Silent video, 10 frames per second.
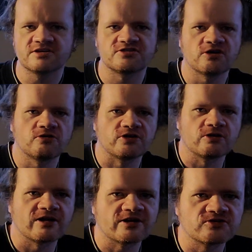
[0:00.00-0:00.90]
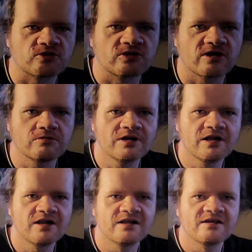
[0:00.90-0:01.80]
So, do you like Zorro?
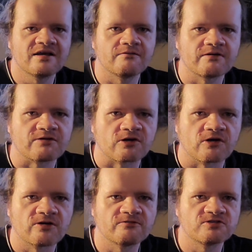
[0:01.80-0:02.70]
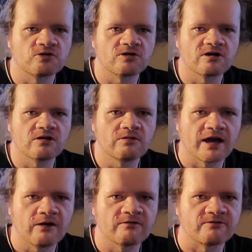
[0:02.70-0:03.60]
Have you ever heard of Zorro?
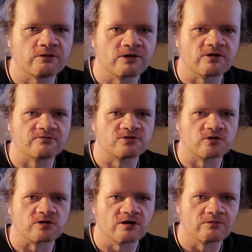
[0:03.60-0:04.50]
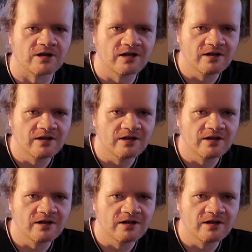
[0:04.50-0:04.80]
How have you heard of Zorro?